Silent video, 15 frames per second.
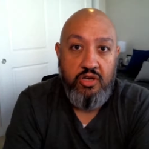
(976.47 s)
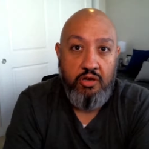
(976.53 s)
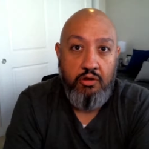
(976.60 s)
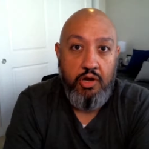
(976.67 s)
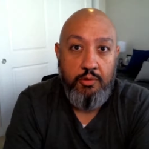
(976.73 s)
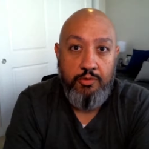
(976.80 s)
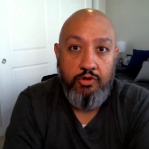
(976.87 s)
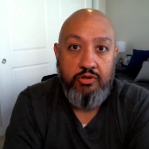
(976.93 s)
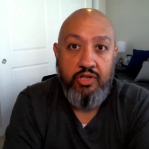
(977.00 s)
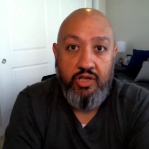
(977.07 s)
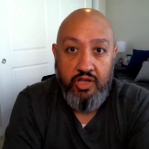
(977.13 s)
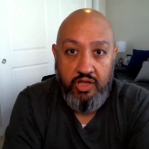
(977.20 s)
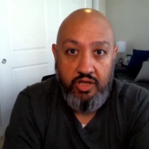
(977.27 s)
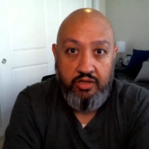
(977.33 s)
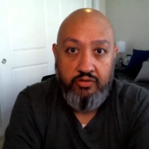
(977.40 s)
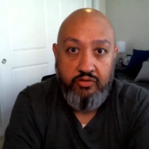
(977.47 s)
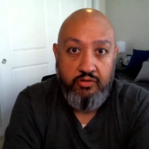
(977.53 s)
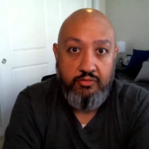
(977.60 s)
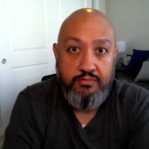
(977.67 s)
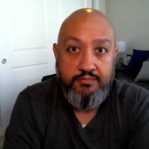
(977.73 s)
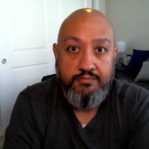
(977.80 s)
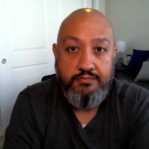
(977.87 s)
I grab their 10Ks,
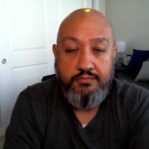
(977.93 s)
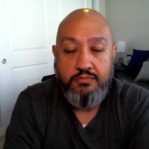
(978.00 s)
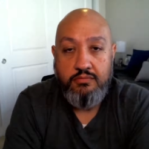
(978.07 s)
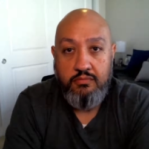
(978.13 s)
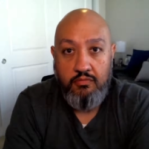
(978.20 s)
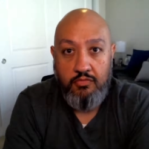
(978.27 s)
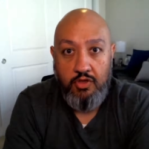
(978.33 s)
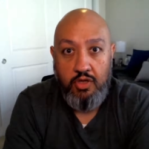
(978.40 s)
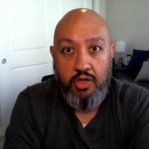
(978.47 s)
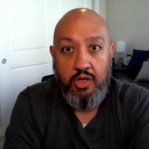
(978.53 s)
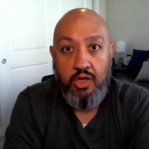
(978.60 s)
right?